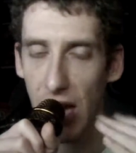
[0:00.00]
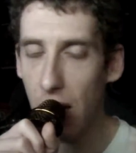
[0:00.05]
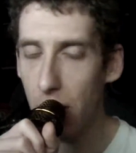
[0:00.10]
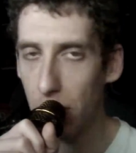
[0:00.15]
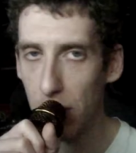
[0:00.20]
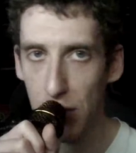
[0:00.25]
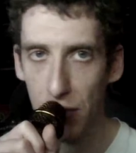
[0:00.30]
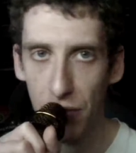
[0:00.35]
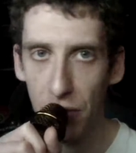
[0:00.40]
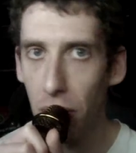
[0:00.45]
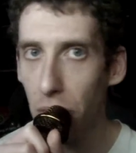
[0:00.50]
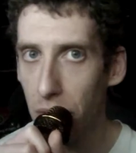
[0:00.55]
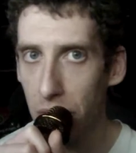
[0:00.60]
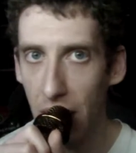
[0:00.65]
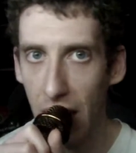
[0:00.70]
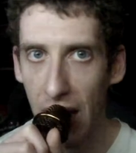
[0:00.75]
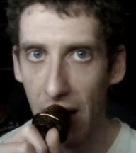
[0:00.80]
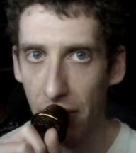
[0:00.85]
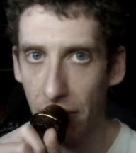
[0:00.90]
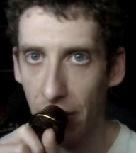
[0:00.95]
how much fuel
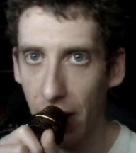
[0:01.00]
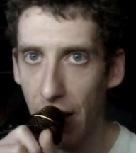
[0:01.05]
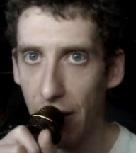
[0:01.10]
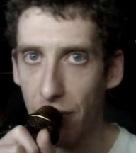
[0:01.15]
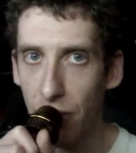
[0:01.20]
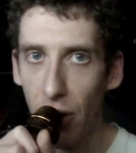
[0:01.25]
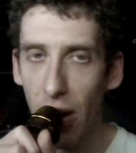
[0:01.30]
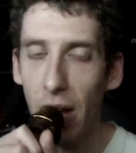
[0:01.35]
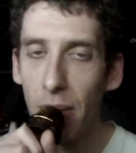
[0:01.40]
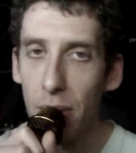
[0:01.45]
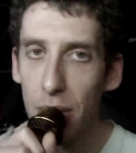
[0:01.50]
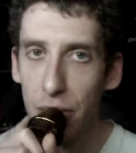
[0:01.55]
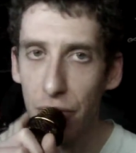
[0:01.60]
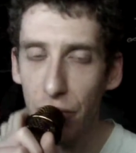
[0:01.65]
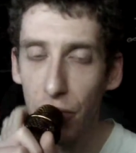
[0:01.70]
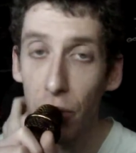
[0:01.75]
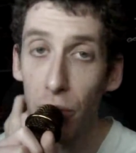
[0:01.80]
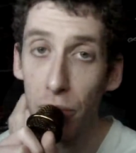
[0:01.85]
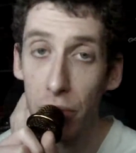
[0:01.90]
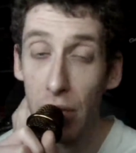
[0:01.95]
you have left, or how much
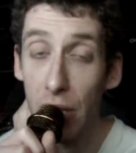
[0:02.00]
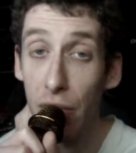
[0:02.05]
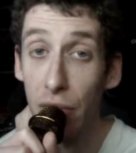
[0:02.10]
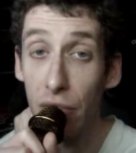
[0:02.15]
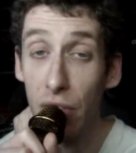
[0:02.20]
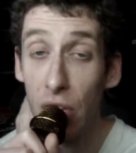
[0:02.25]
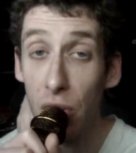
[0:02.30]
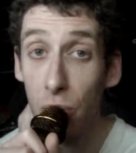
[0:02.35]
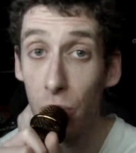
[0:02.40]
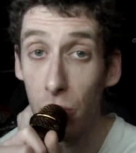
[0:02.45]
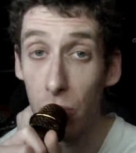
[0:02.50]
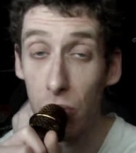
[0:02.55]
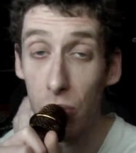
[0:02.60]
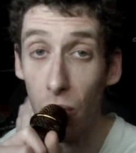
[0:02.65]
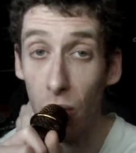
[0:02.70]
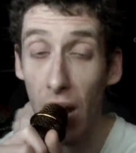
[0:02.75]
fuel you've used,